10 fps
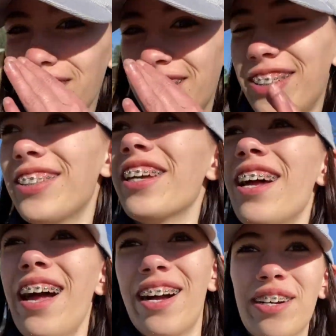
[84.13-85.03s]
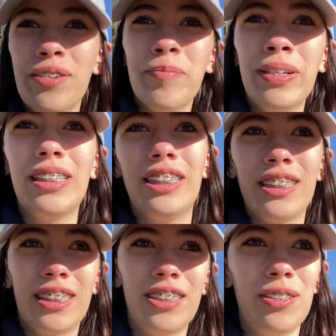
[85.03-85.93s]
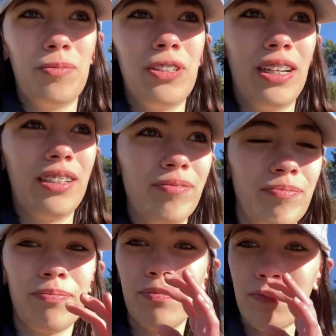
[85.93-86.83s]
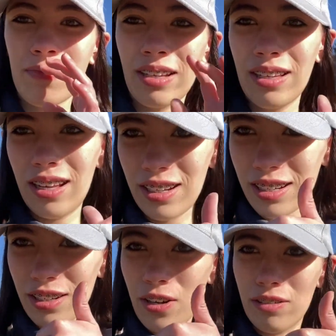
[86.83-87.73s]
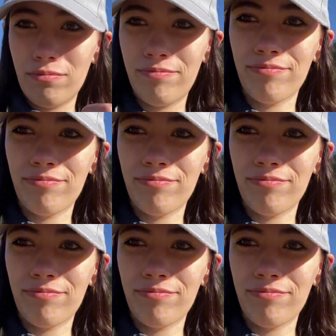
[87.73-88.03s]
so cute uh, but she's gonna hop on now and yeah